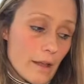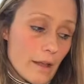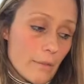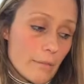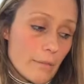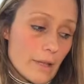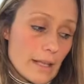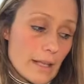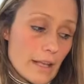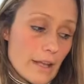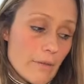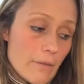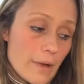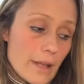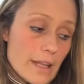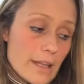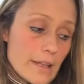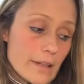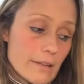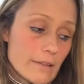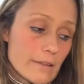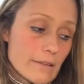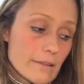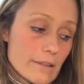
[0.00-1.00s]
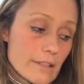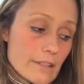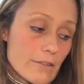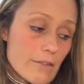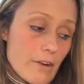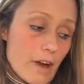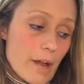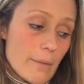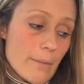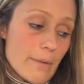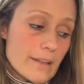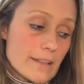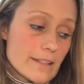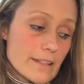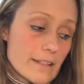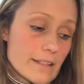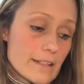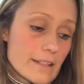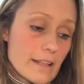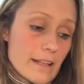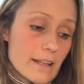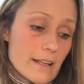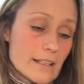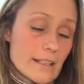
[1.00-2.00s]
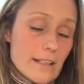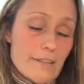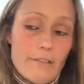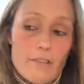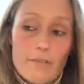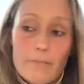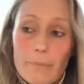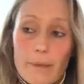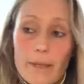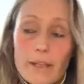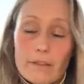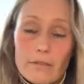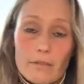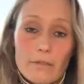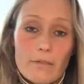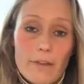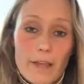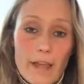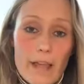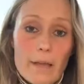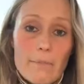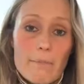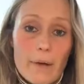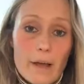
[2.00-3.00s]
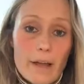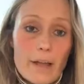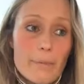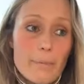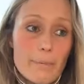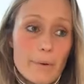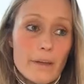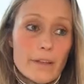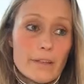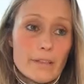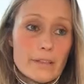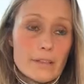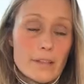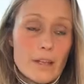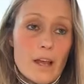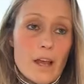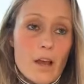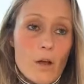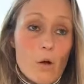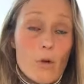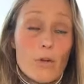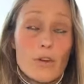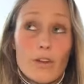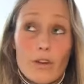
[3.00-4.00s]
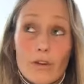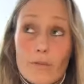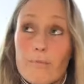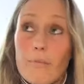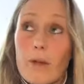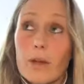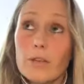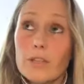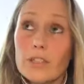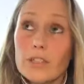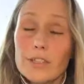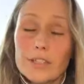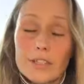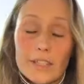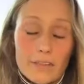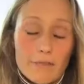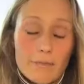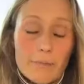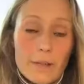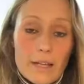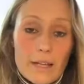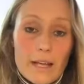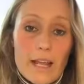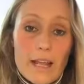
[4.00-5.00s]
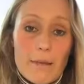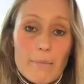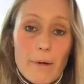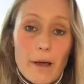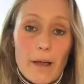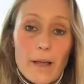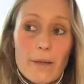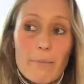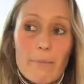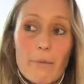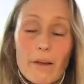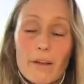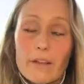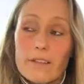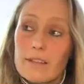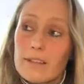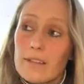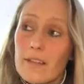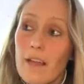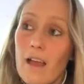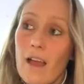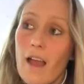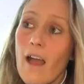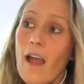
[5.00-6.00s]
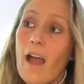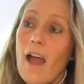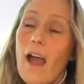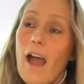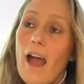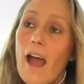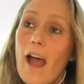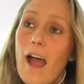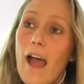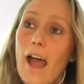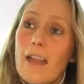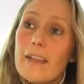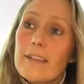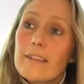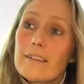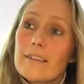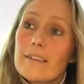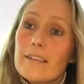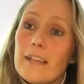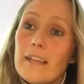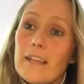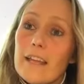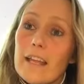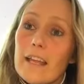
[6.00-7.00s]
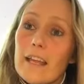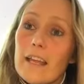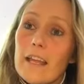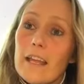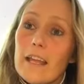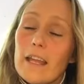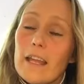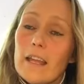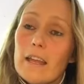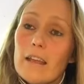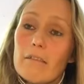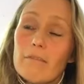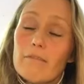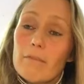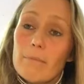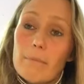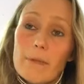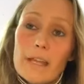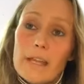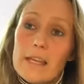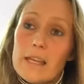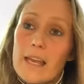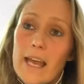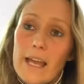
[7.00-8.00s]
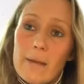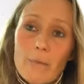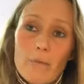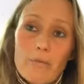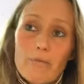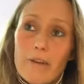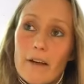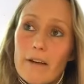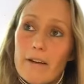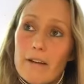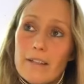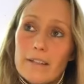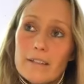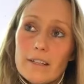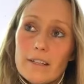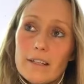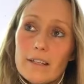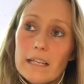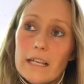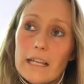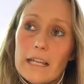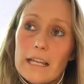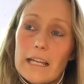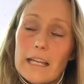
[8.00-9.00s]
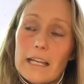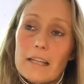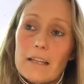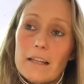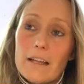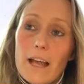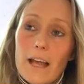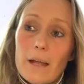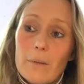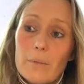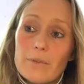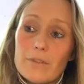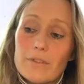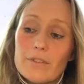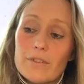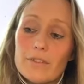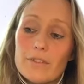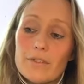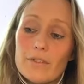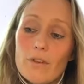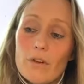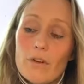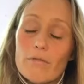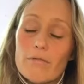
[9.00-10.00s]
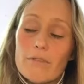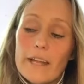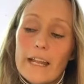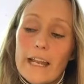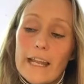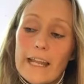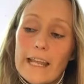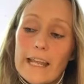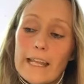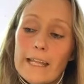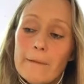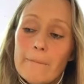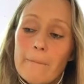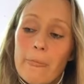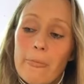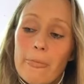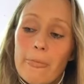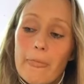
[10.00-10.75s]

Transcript: mean, the only way you can describe it is if you've been sort of hit by a bus, or your emotions have been hit by a bus, and it. For me, it came on very suddenly. I was not really